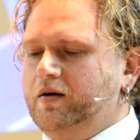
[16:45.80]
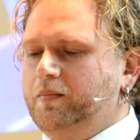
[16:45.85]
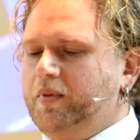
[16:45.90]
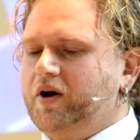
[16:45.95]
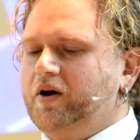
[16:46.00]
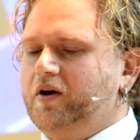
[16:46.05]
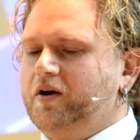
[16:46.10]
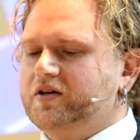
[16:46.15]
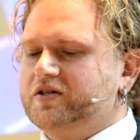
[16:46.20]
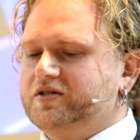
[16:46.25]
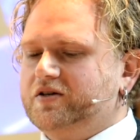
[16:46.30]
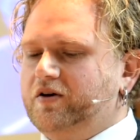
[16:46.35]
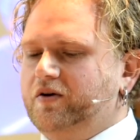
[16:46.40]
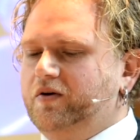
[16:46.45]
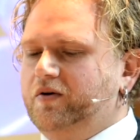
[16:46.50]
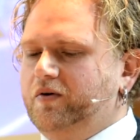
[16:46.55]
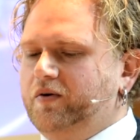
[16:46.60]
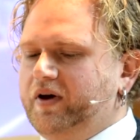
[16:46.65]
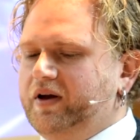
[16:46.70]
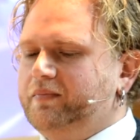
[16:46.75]
but
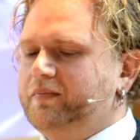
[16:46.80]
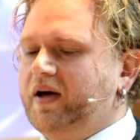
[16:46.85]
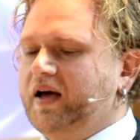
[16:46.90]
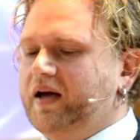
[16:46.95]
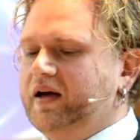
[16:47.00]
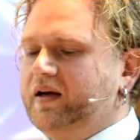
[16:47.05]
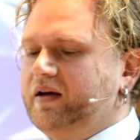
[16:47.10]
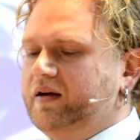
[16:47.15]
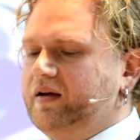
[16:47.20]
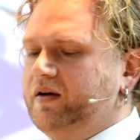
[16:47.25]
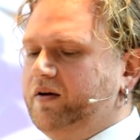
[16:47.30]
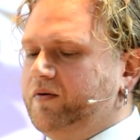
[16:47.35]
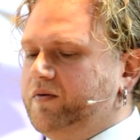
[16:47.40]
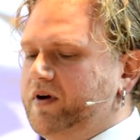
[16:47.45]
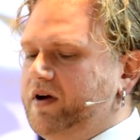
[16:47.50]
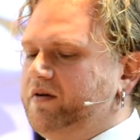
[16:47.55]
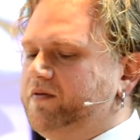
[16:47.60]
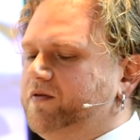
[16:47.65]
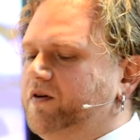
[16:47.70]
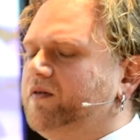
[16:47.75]
also in my
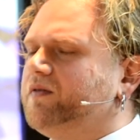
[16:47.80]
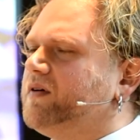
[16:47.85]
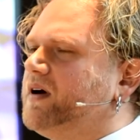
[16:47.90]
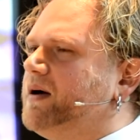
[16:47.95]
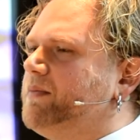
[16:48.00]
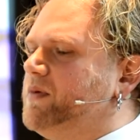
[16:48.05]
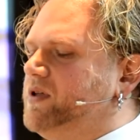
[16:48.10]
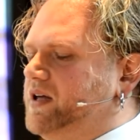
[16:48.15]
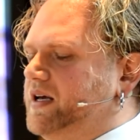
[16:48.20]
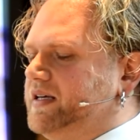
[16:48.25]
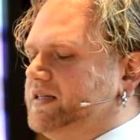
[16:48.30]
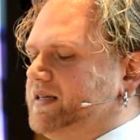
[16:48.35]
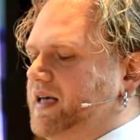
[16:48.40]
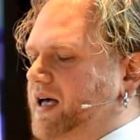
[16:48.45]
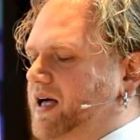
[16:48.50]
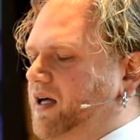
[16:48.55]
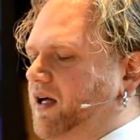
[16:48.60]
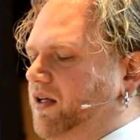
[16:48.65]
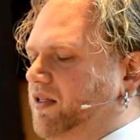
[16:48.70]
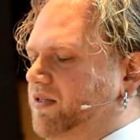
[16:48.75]
grief over Emily's
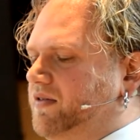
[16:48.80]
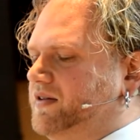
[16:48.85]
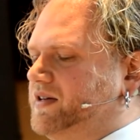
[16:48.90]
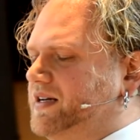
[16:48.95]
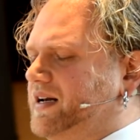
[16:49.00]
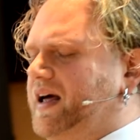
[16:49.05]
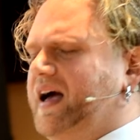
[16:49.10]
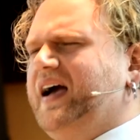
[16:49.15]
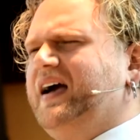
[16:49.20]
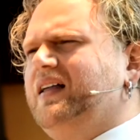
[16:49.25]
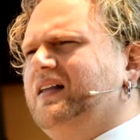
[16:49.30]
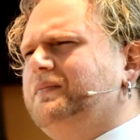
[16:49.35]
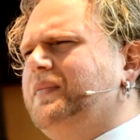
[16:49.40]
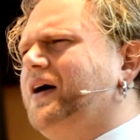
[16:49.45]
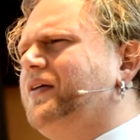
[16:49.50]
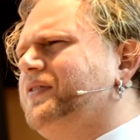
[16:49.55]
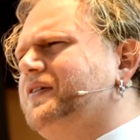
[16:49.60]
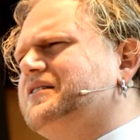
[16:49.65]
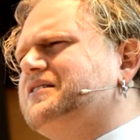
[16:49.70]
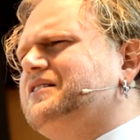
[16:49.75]
health, denial
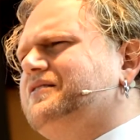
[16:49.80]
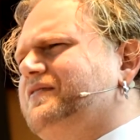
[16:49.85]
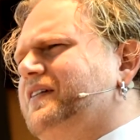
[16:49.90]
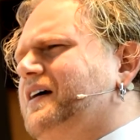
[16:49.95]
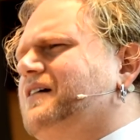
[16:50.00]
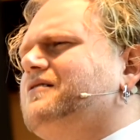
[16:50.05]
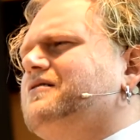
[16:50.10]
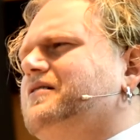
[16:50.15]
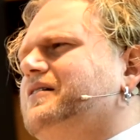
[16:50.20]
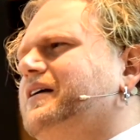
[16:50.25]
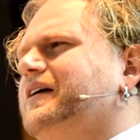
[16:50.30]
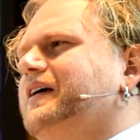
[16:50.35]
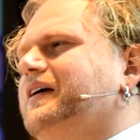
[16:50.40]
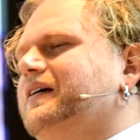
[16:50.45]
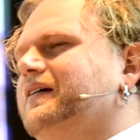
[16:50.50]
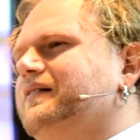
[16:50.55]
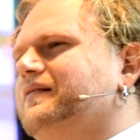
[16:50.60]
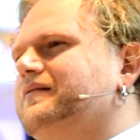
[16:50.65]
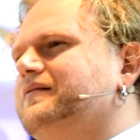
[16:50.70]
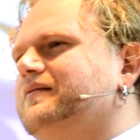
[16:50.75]
about the
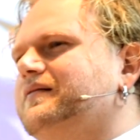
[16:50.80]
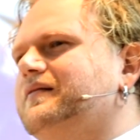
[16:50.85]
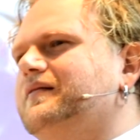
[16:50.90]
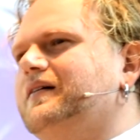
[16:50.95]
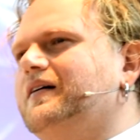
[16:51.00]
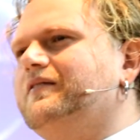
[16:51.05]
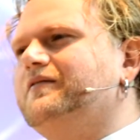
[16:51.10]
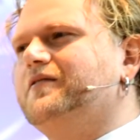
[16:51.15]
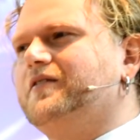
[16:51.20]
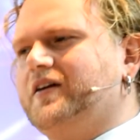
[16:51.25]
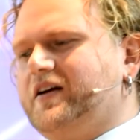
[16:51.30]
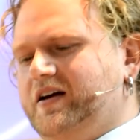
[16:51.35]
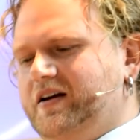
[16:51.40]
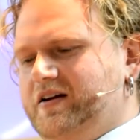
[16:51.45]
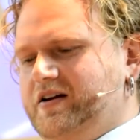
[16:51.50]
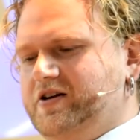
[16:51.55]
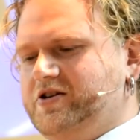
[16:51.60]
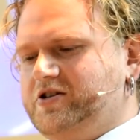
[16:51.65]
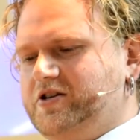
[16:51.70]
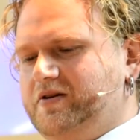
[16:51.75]
severity of her
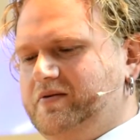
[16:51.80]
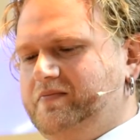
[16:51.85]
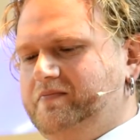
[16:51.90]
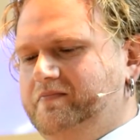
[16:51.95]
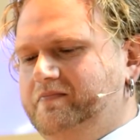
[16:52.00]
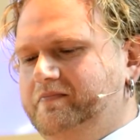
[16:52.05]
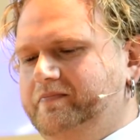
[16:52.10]
condition.